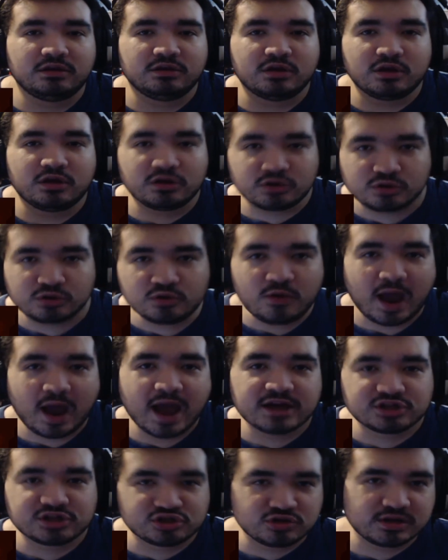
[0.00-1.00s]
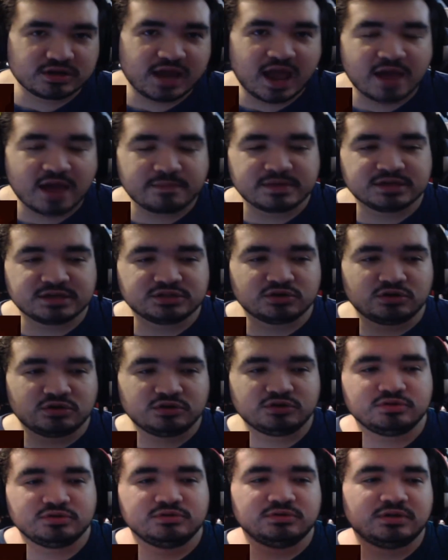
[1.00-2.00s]
you do extra damage, or you
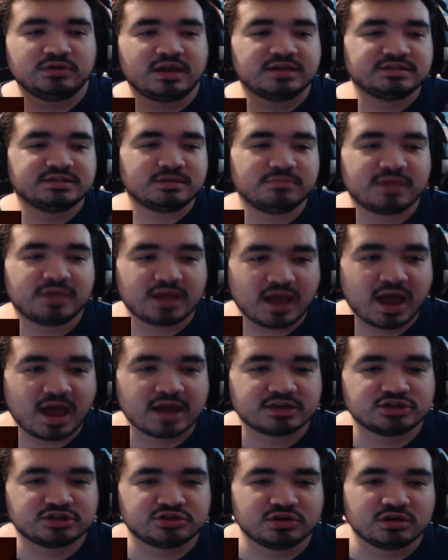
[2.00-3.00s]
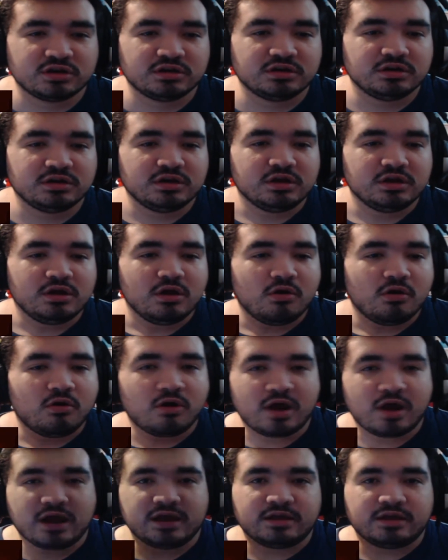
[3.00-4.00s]
do get something extra,
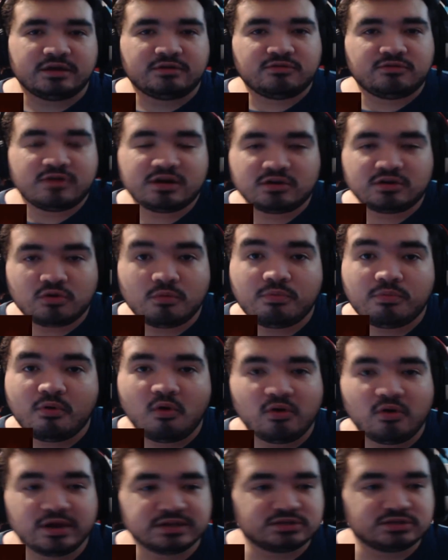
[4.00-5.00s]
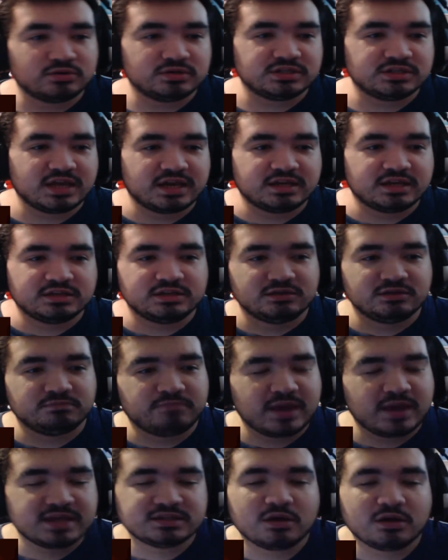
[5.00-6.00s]
or any critical points, or like
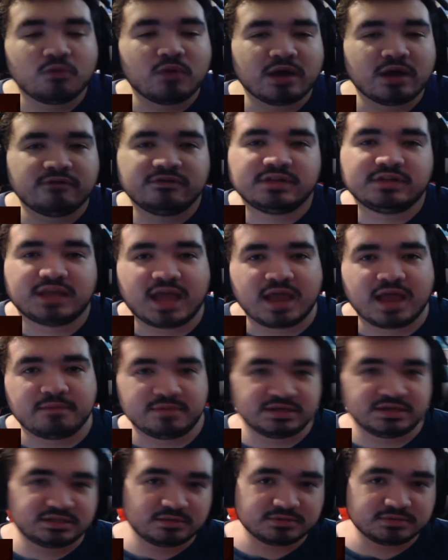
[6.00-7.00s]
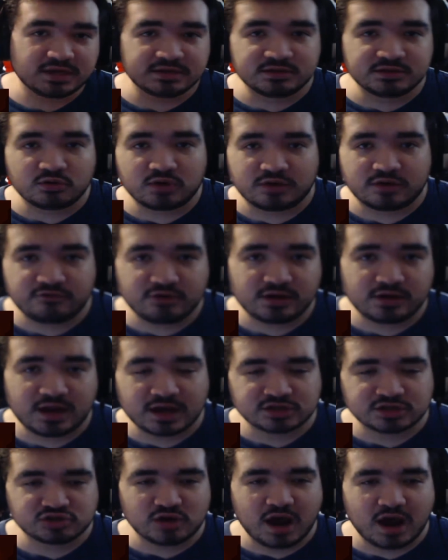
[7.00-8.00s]
based on whatever the game is. Sometimes it'll give you an
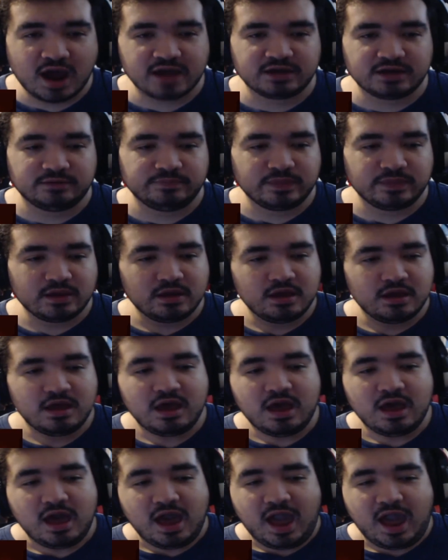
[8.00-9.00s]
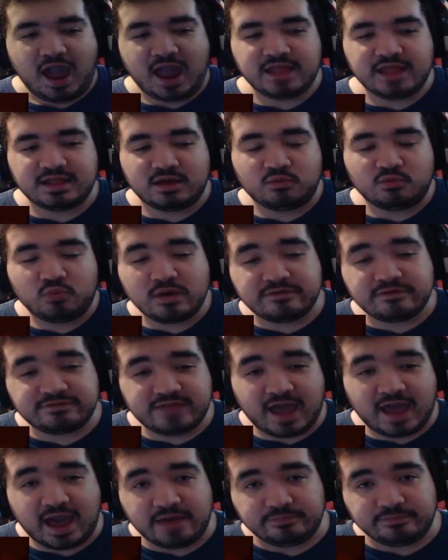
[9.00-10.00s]
extra item, and then with
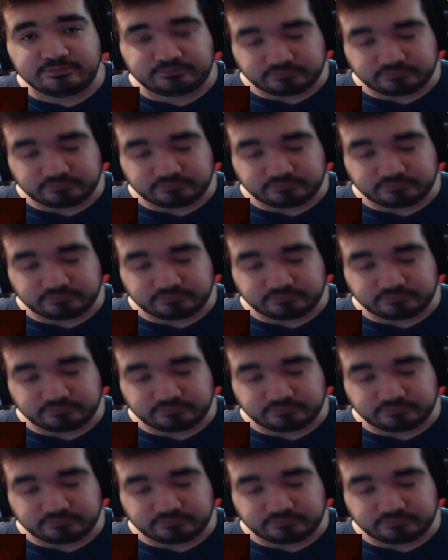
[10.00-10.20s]
that,